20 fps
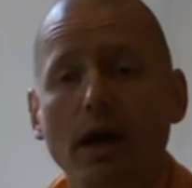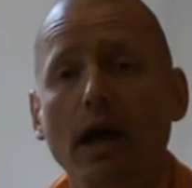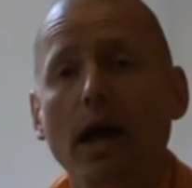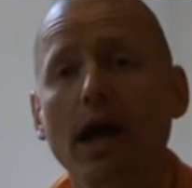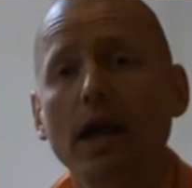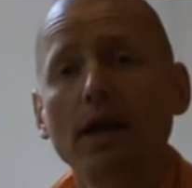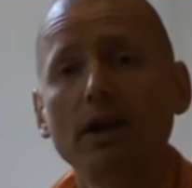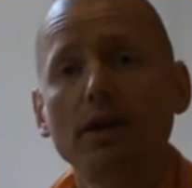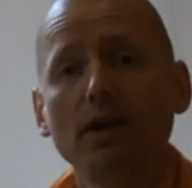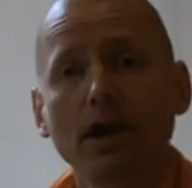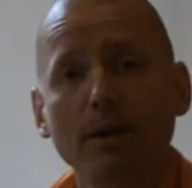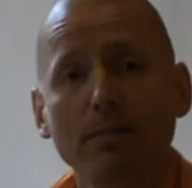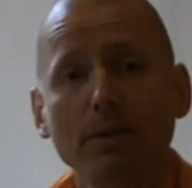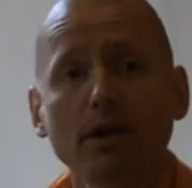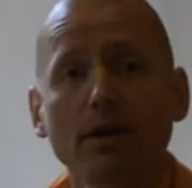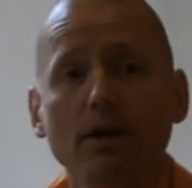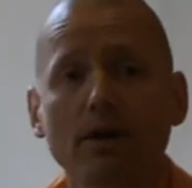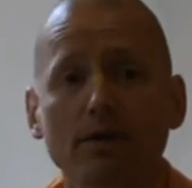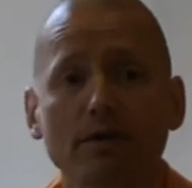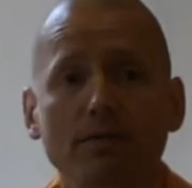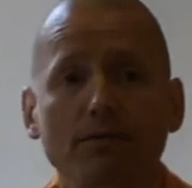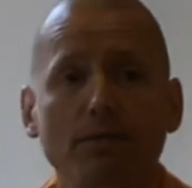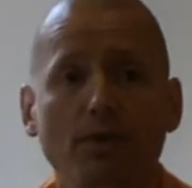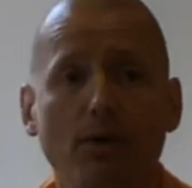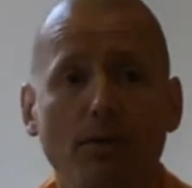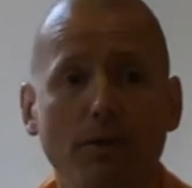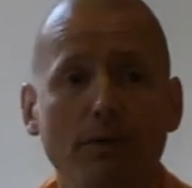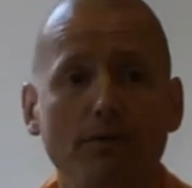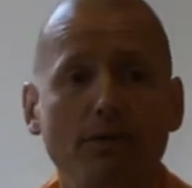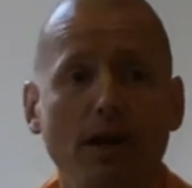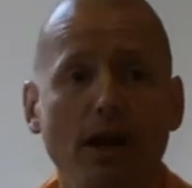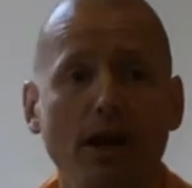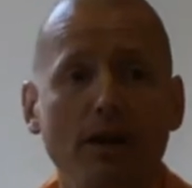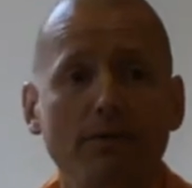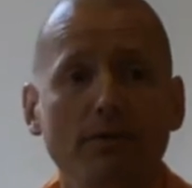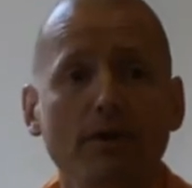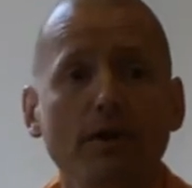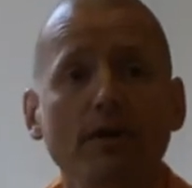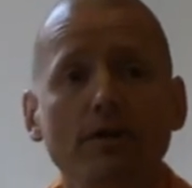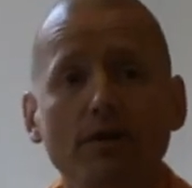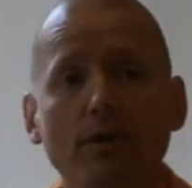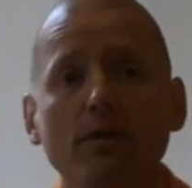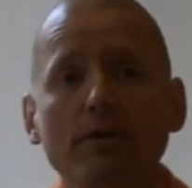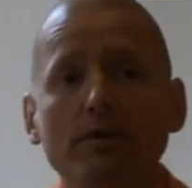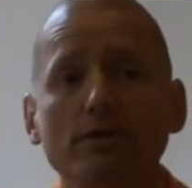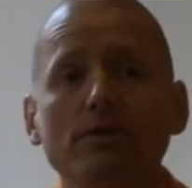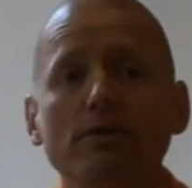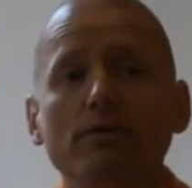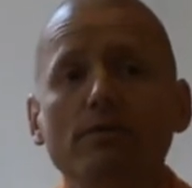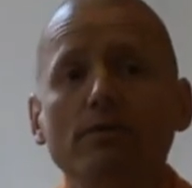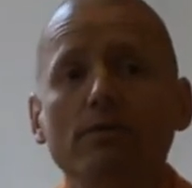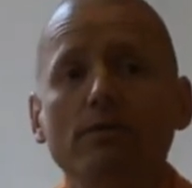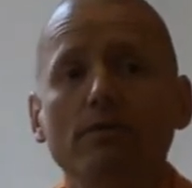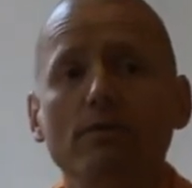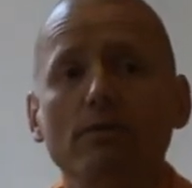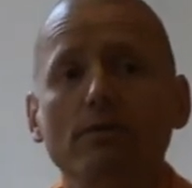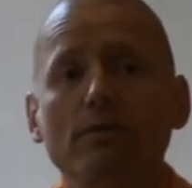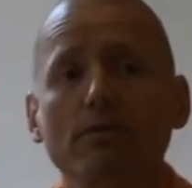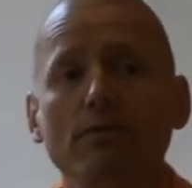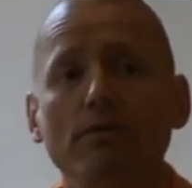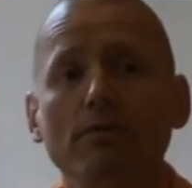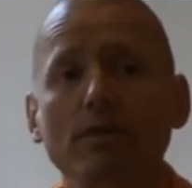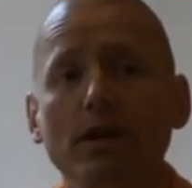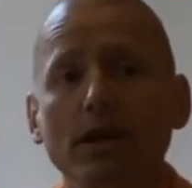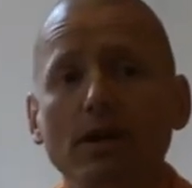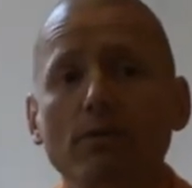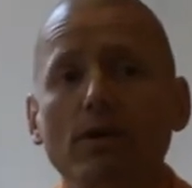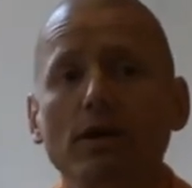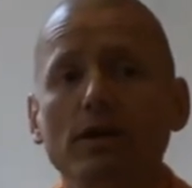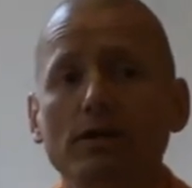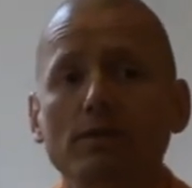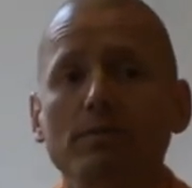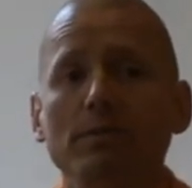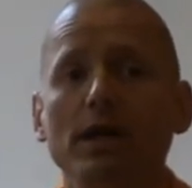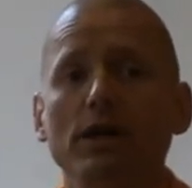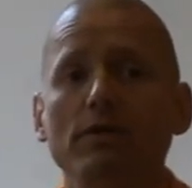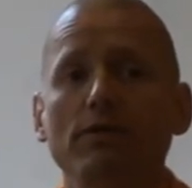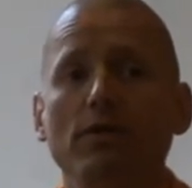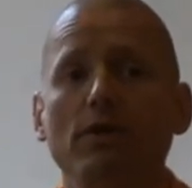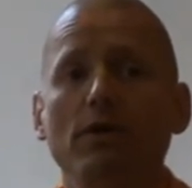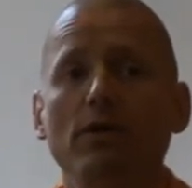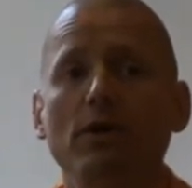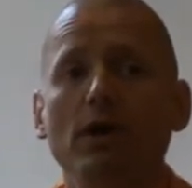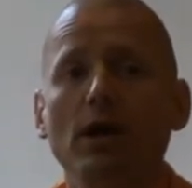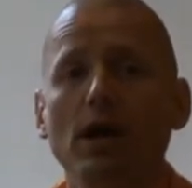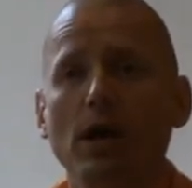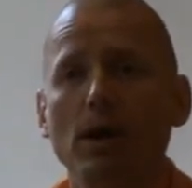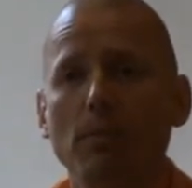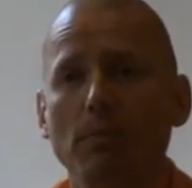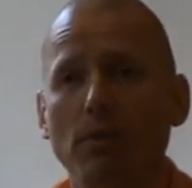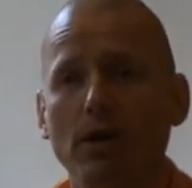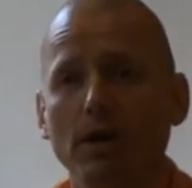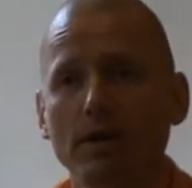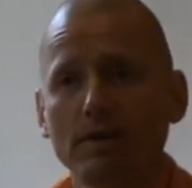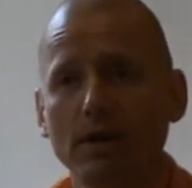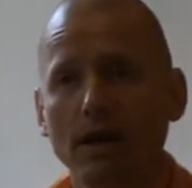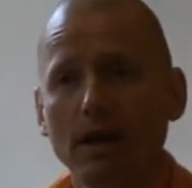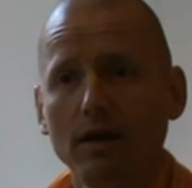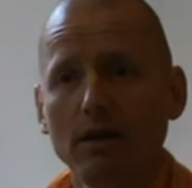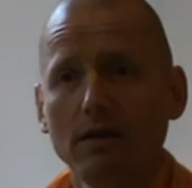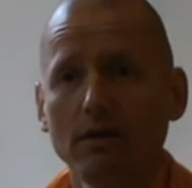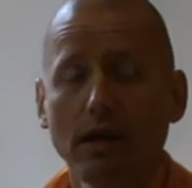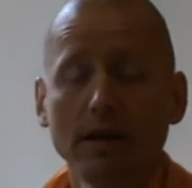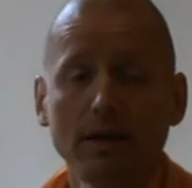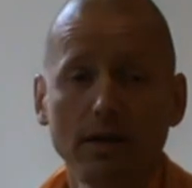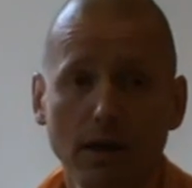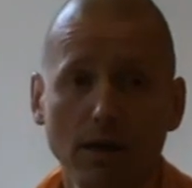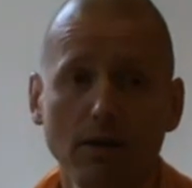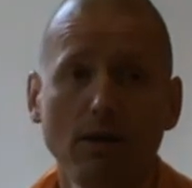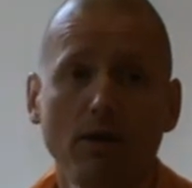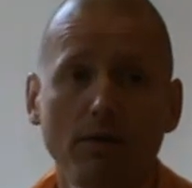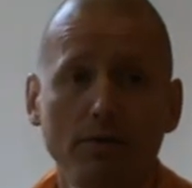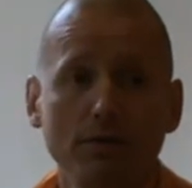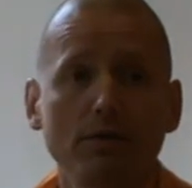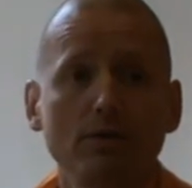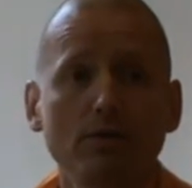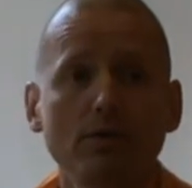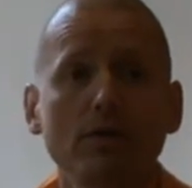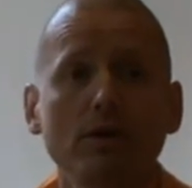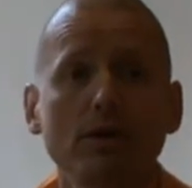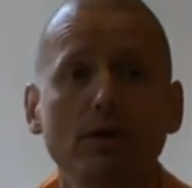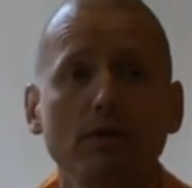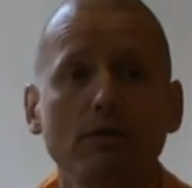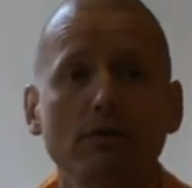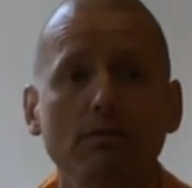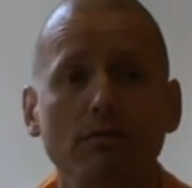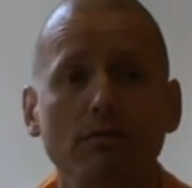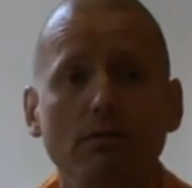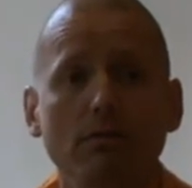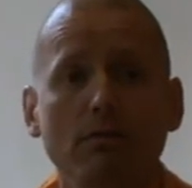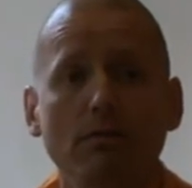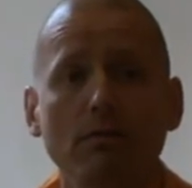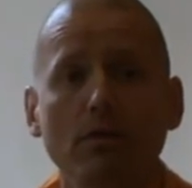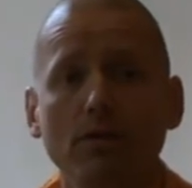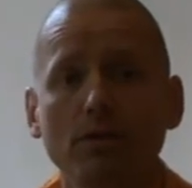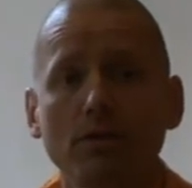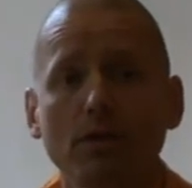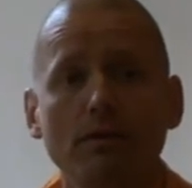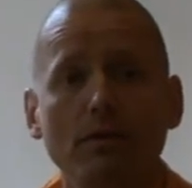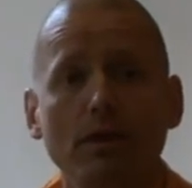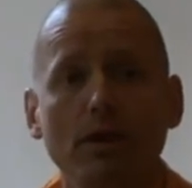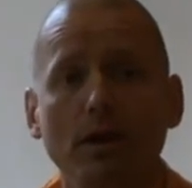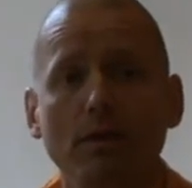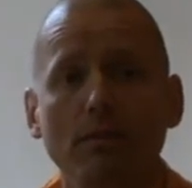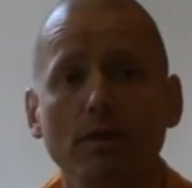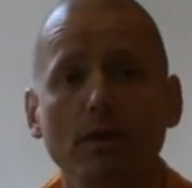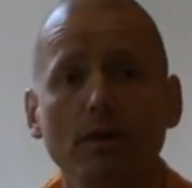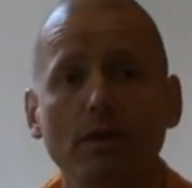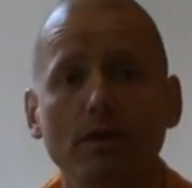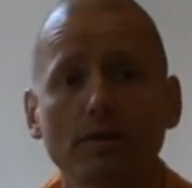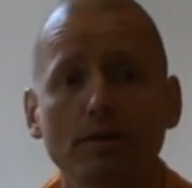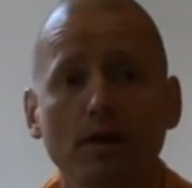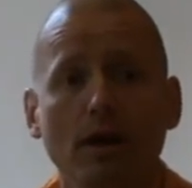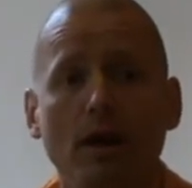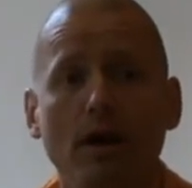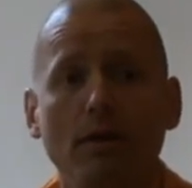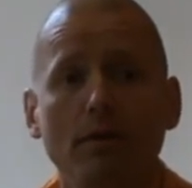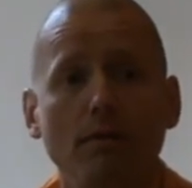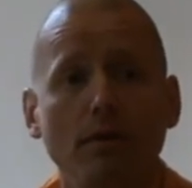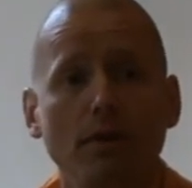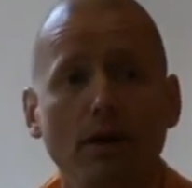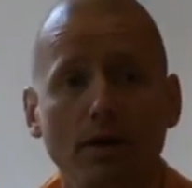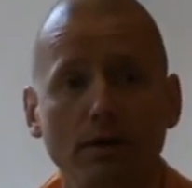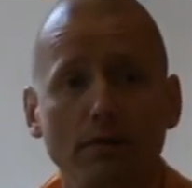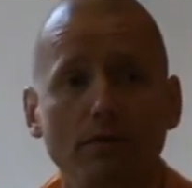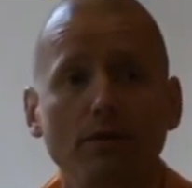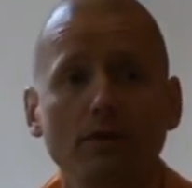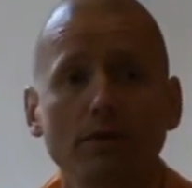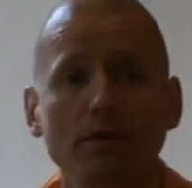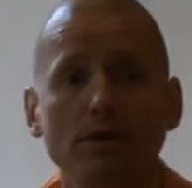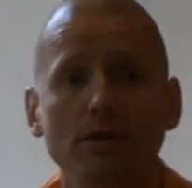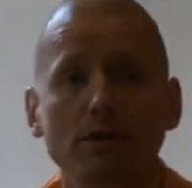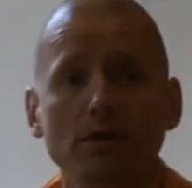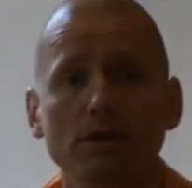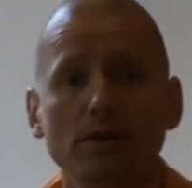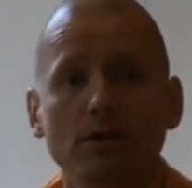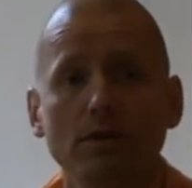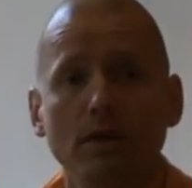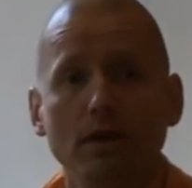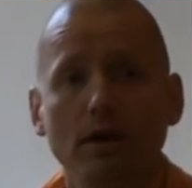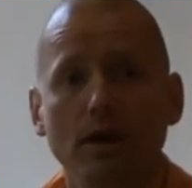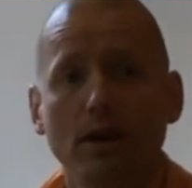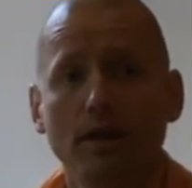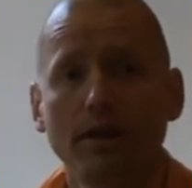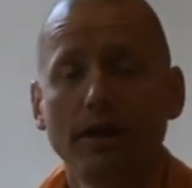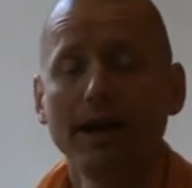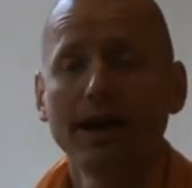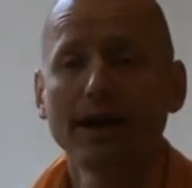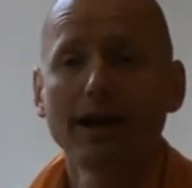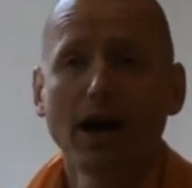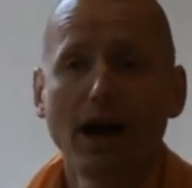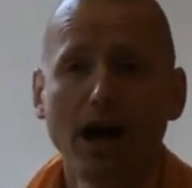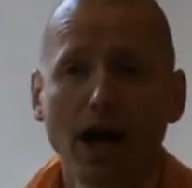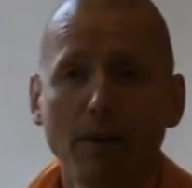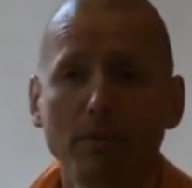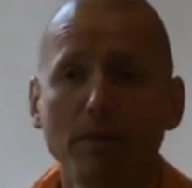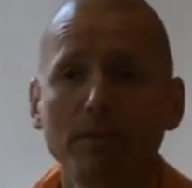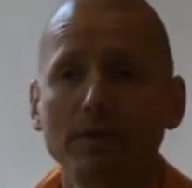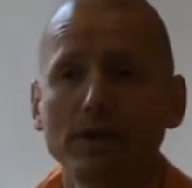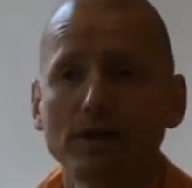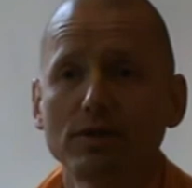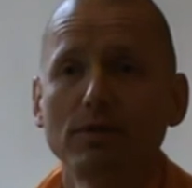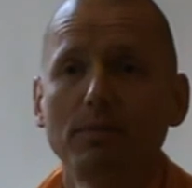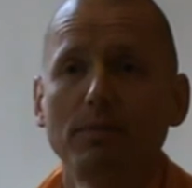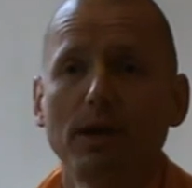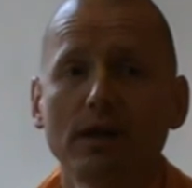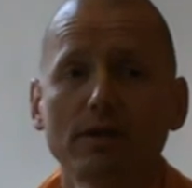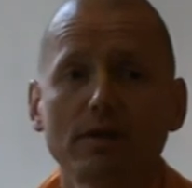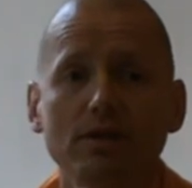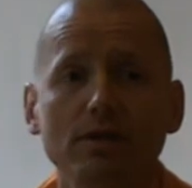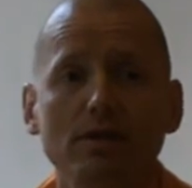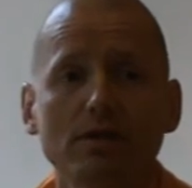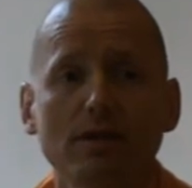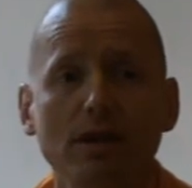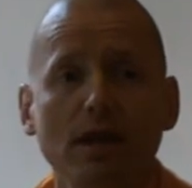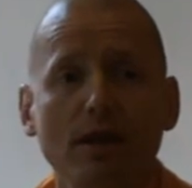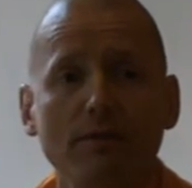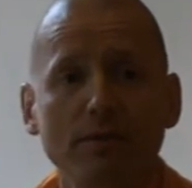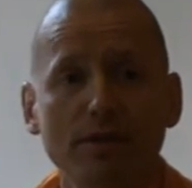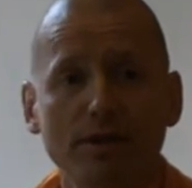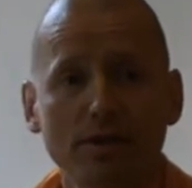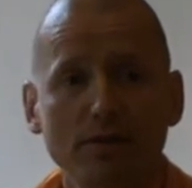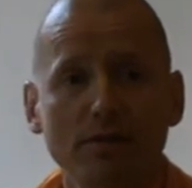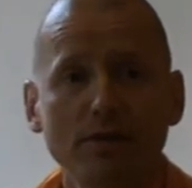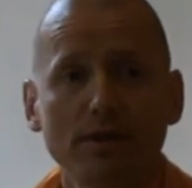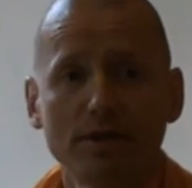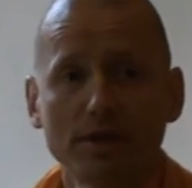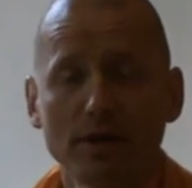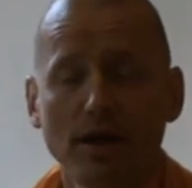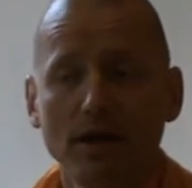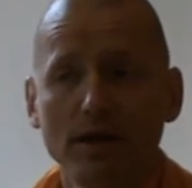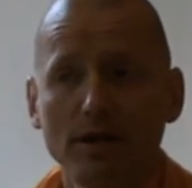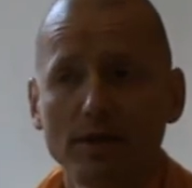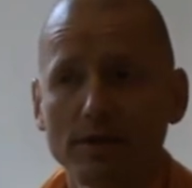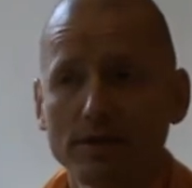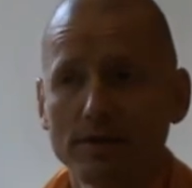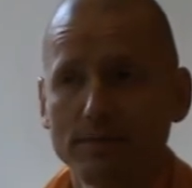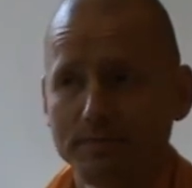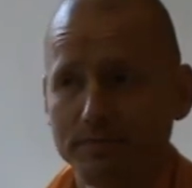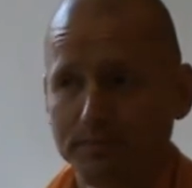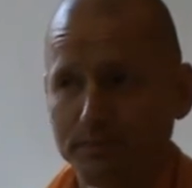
And the demigod's form of life is also really what it's made for. But they often do it. Most of the demigods are devotees. They are kama misra bhaktis, they have material desires.